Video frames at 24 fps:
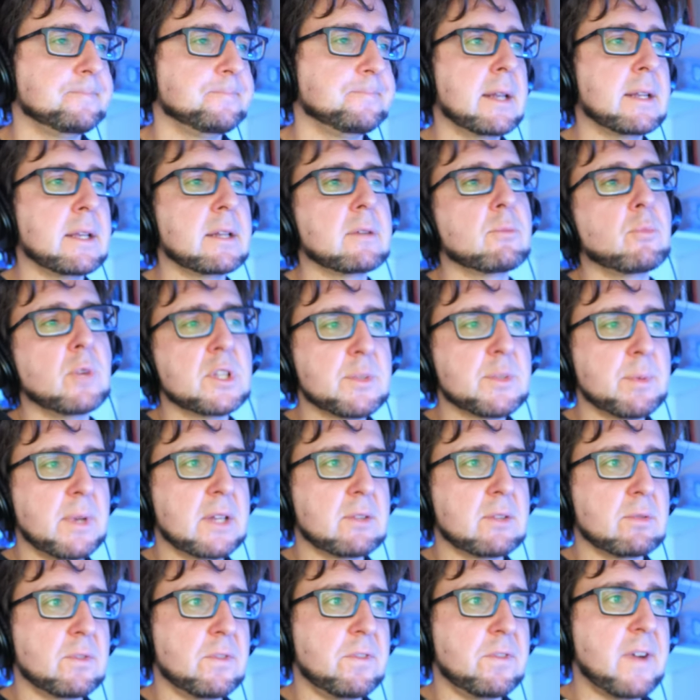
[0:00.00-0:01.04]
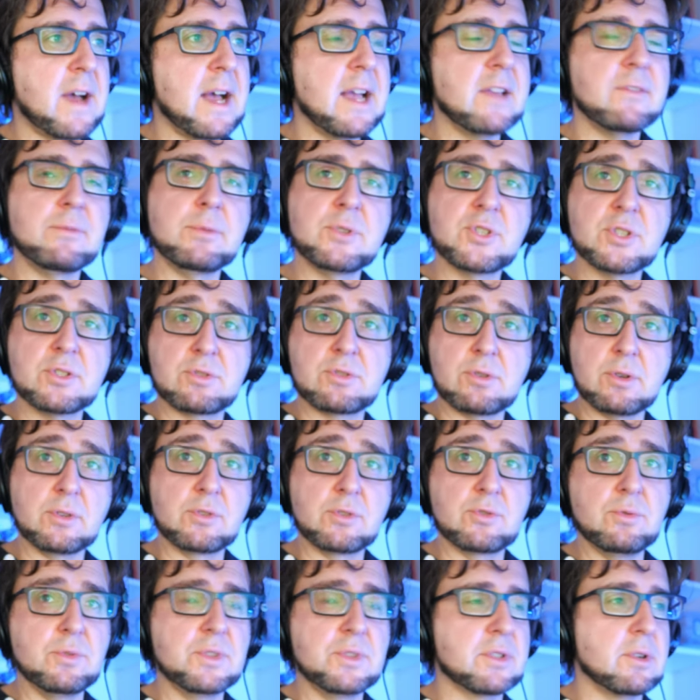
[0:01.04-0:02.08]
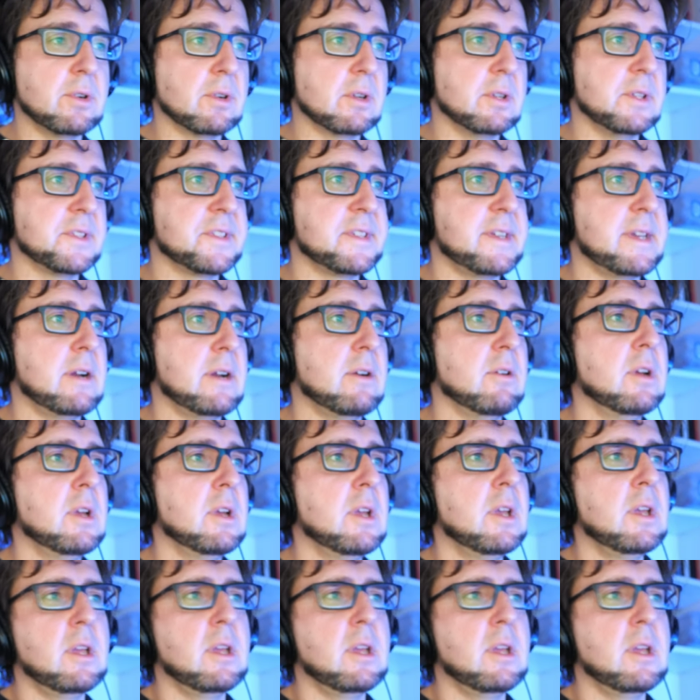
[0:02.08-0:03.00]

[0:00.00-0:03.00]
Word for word: And then once we get to the 5, we're just drawing 2 circles now,